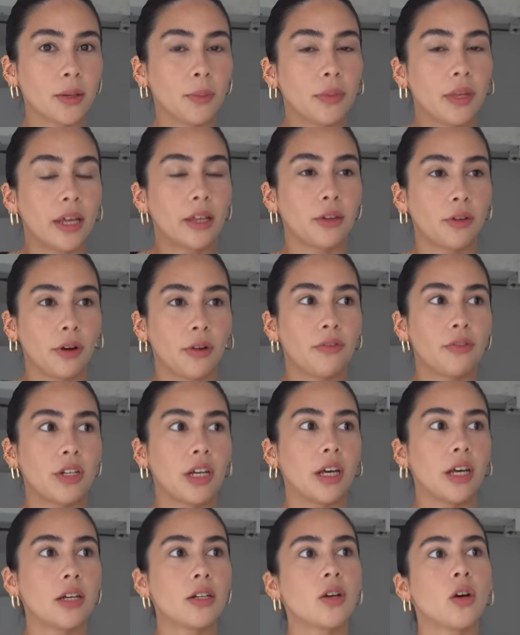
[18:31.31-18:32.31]
something
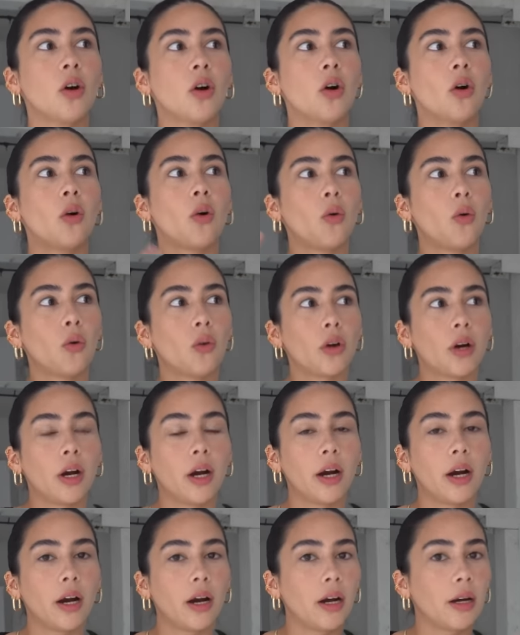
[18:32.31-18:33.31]
thrifted,
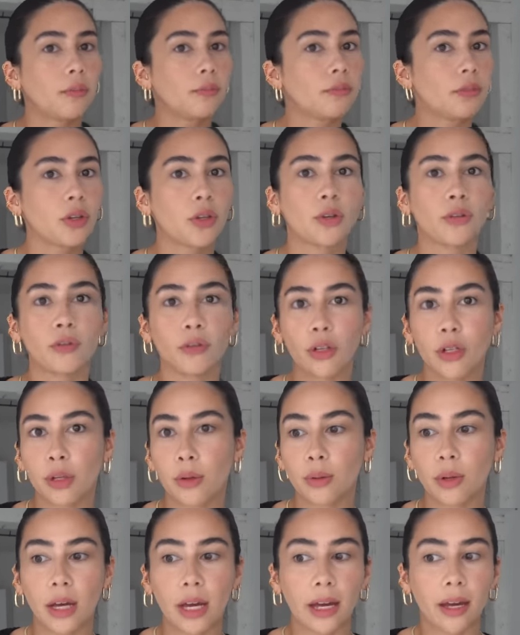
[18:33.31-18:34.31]
or
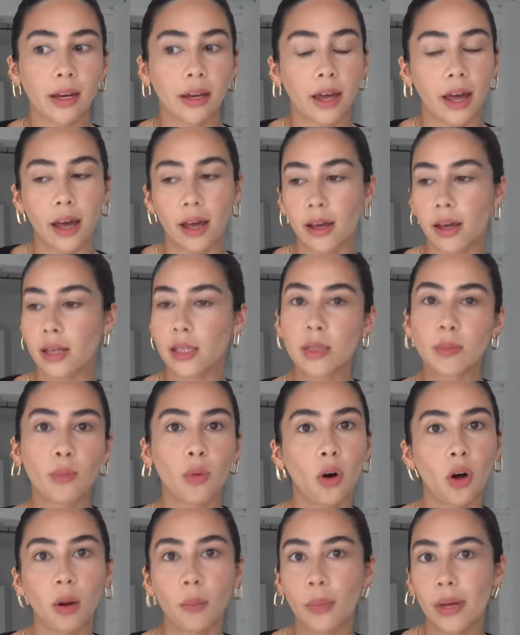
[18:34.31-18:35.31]
through like a, a
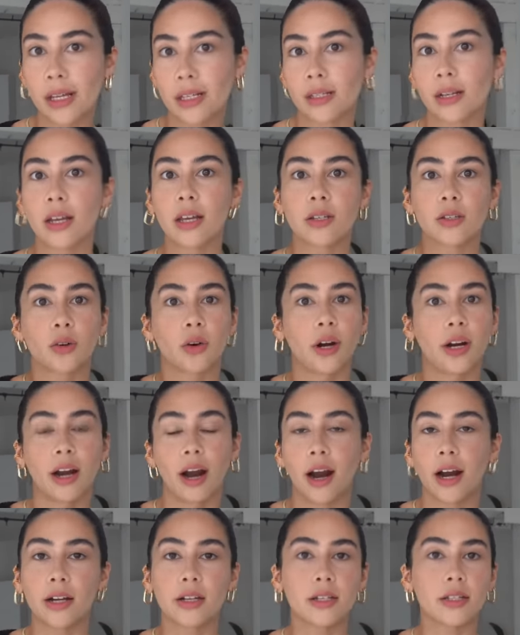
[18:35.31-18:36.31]
small business or an
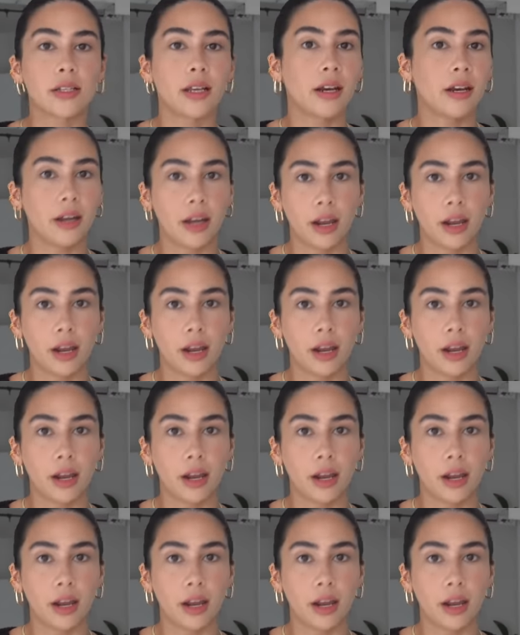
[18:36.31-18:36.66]
artisan